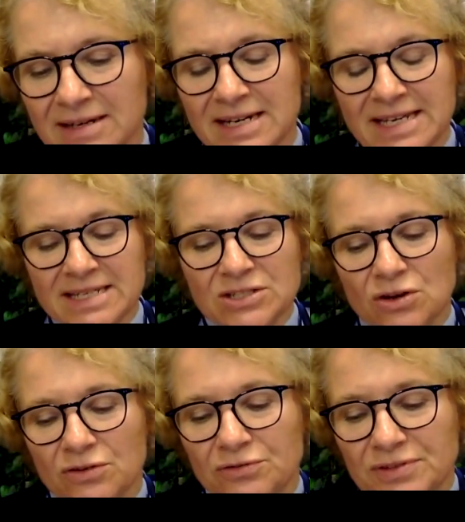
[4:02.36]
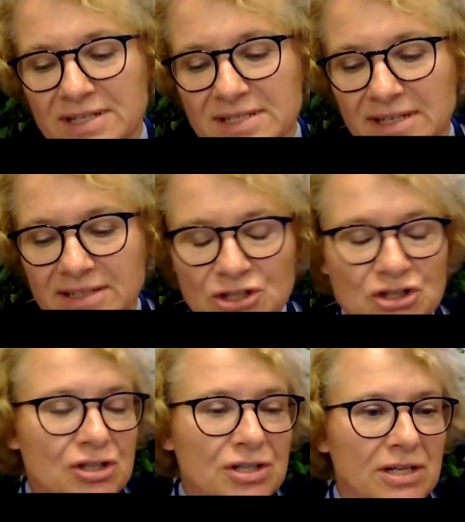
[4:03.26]
list of these
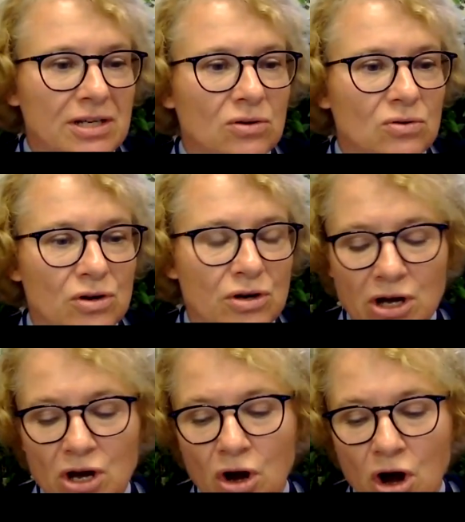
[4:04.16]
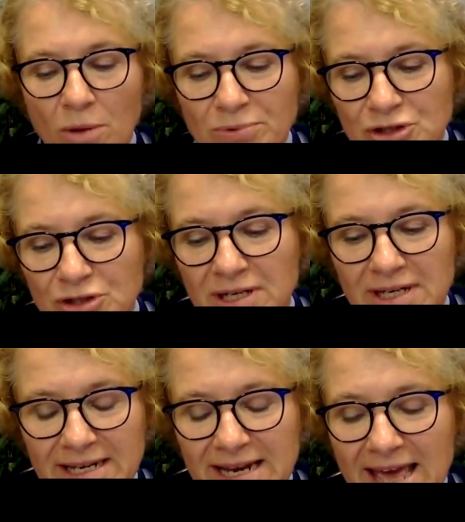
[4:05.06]
additional or optional
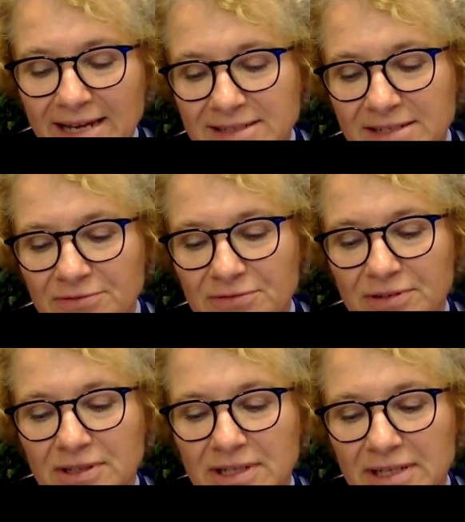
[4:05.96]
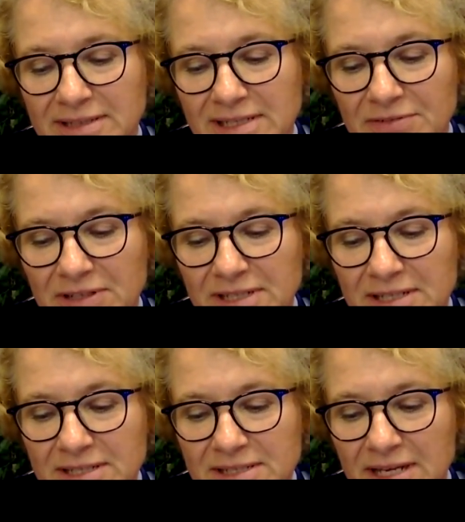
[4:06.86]
elective
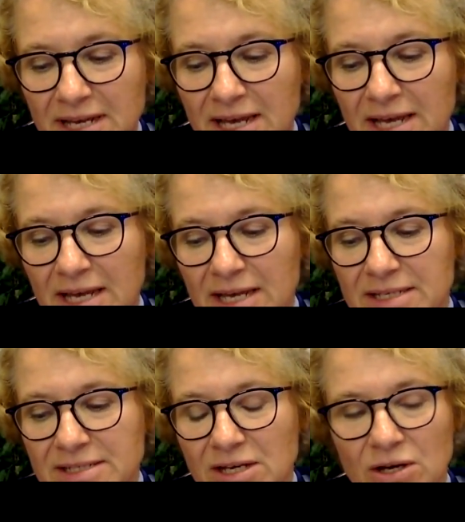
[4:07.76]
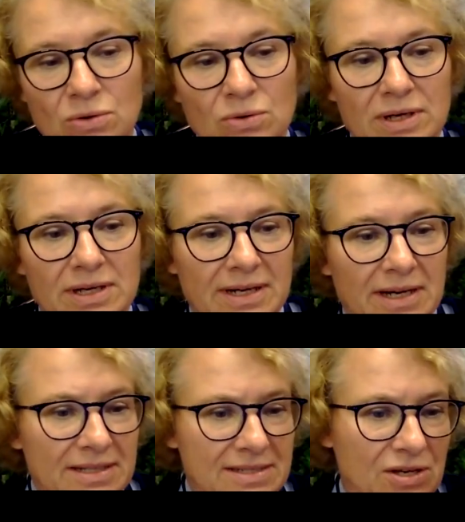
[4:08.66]
activities. So
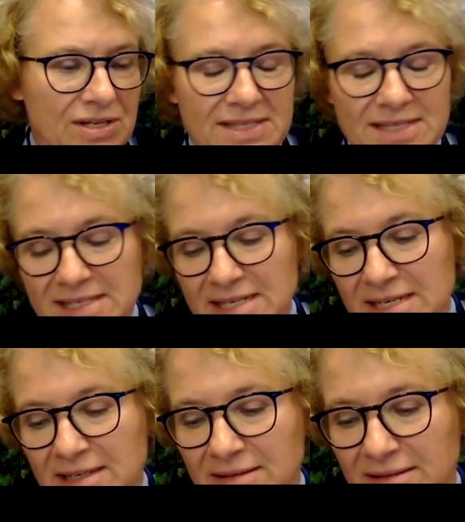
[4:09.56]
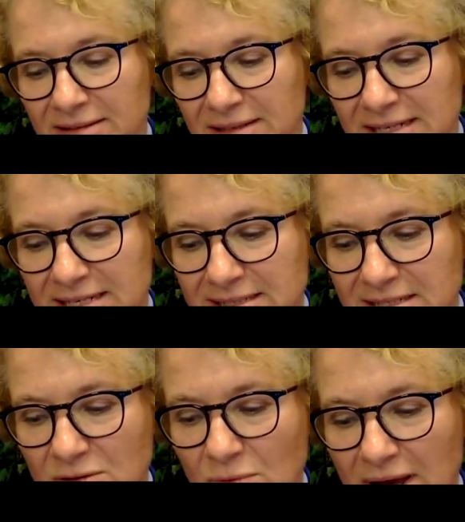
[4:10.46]
as you can see, the list
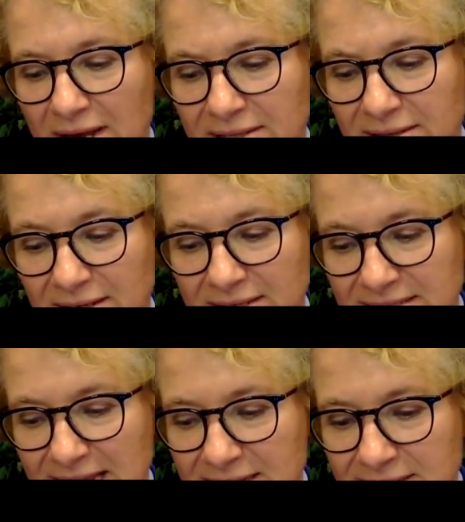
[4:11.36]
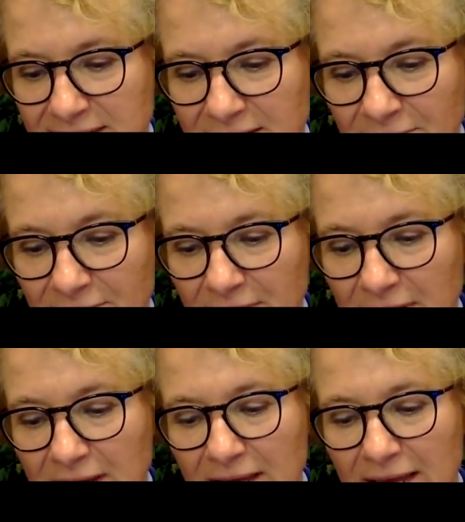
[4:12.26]
is quite extensive,
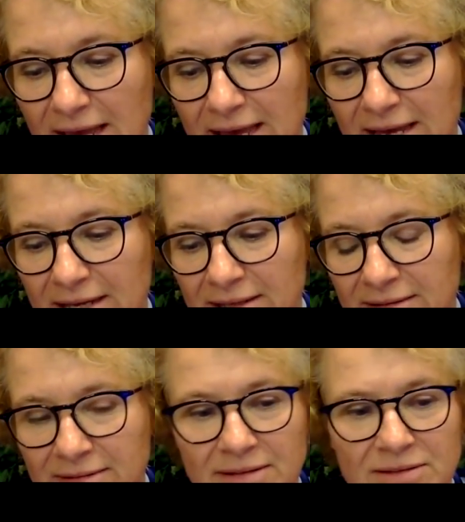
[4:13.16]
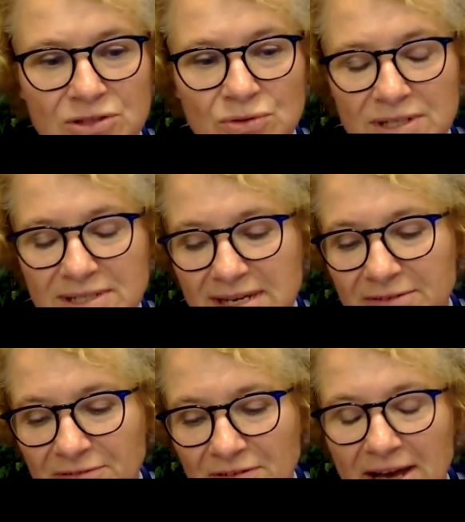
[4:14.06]
and the students
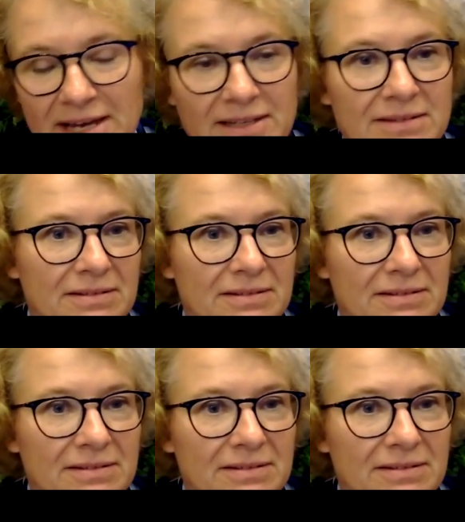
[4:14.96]
can find